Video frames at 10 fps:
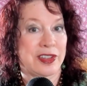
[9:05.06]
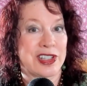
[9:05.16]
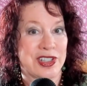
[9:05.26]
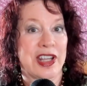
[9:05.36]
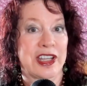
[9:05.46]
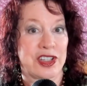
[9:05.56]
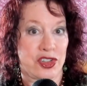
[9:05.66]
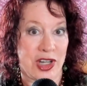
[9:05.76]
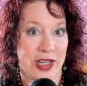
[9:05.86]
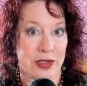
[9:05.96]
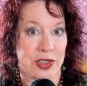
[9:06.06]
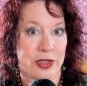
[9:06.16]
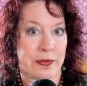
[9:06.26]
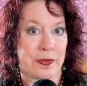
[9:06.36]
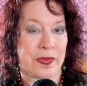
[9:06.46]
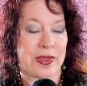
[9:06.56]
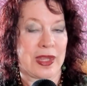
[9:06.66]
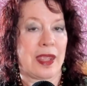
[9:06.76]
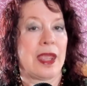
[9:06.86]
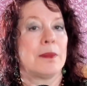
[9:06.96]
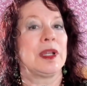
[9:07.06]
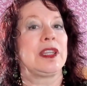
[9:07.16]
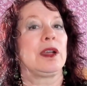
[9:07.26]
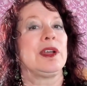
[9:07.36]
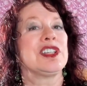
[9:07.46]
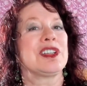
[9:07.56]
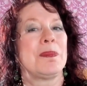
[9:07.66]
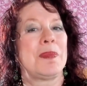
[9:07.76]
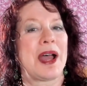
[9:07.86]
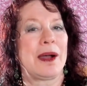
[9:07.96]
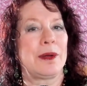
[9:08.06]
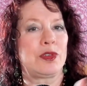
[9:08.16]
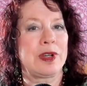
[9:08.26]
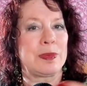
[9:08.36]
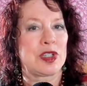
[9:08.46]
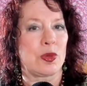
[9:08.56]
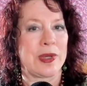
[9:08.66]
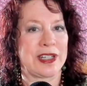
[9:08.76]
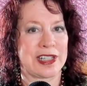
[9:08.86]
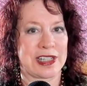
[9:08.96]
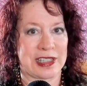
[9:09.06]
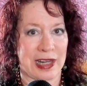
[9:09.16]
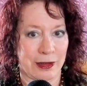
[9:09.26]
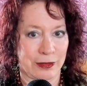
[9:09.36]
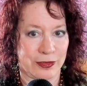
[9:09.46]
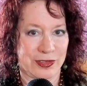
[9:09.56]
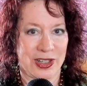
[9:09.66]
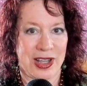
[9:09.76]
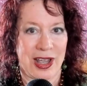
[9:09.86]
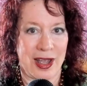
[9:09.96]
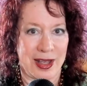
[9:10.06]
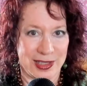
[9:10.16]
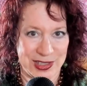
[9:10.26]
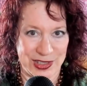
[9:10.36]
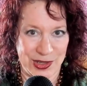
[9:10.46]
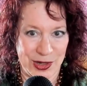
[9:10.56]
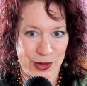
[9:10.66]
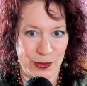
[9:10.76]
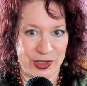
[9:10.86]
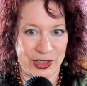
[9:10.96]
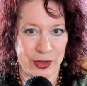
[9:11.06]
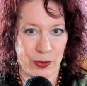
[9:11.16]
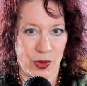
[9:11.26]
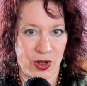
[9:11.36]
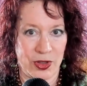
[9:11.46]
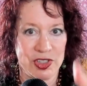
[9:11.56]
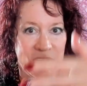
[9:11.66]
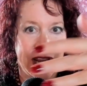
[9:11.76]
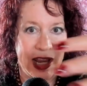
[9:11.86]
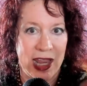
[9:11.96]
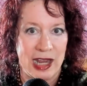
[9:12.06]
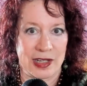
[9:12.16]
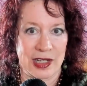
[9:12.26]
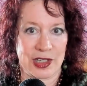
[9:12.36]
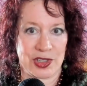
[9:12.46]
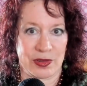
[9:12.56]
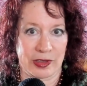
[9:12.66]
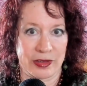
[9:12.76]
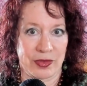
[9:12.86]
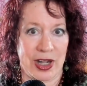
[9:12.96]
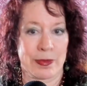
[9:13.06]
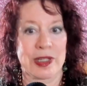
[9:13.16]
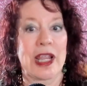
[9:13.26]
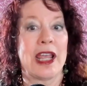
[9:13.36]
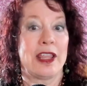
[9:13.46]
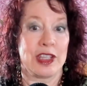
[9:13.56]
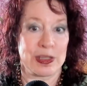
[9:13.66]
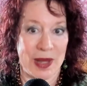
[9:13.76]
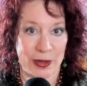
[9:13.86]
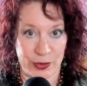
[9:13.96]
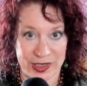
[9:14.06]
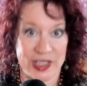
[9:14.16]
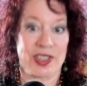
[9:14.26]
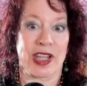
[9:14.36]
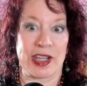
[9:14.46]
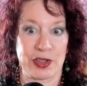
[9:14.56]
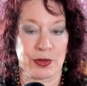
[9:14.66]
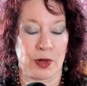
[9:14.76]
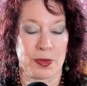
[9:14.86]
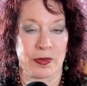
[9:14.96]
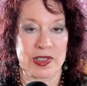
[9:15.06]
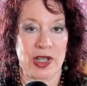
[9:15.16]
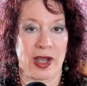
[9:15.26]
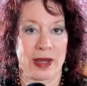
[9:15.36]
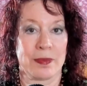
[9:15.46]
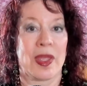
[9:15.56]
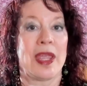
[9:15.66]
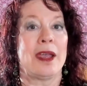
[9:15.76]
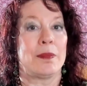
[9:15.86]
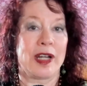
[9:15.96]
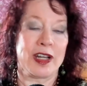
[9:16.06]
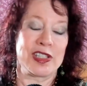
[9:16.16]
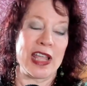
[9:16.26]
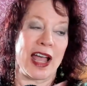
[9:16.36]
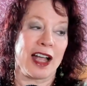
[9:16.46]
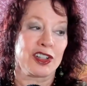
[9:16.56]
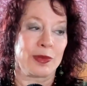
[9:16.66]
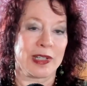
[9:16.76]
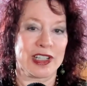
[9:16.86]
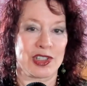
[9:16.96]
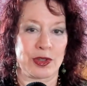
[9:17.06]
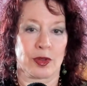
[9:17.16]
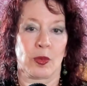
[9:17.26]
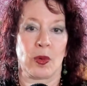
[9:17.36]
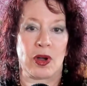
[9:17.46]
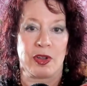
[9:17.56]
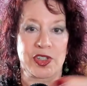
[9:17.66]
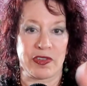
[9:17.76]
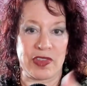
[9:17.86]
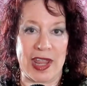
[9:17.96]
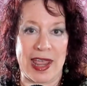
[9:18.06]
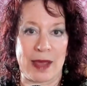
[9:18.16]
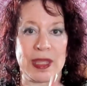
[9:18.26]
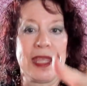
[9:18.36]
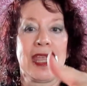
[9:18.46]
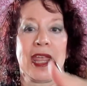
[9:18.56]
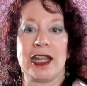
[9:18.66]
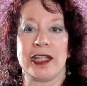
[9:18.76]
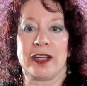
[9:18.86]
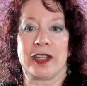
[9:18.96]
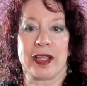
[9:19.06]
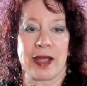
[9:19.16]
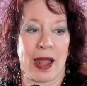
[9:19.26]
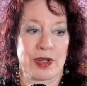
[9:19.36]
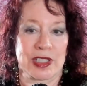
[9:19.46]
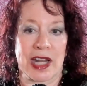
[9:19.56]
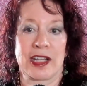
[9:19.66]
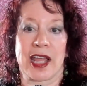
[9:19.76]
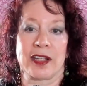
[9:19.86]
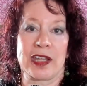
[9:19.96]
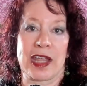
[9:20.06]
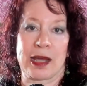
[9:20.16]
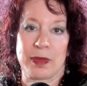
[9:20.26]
this exchange. But there is a boundary between self, us, within the walls, and the external environment. This boundary, in this case, grew up over time. But it is the actual external walls of the Abbey, and then outside that, the Abbey